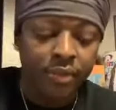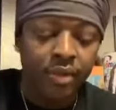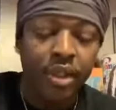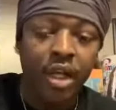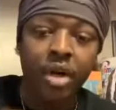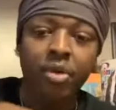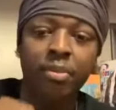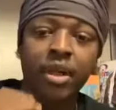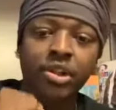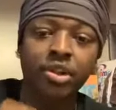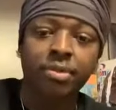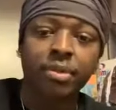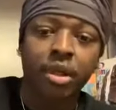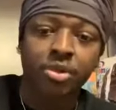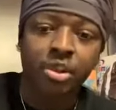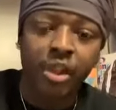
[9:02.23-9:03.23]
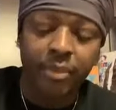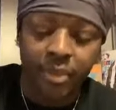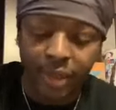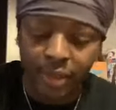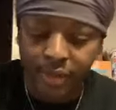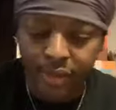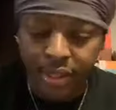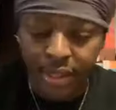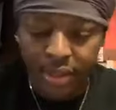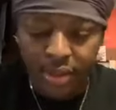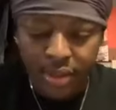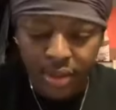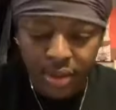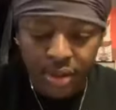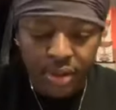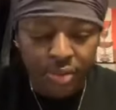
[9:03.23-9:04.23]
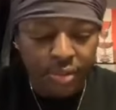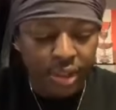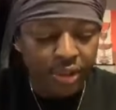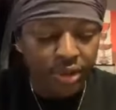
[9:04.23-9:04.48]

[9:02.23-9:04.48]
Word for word: Yahweh Bashem Yahawashi Right, All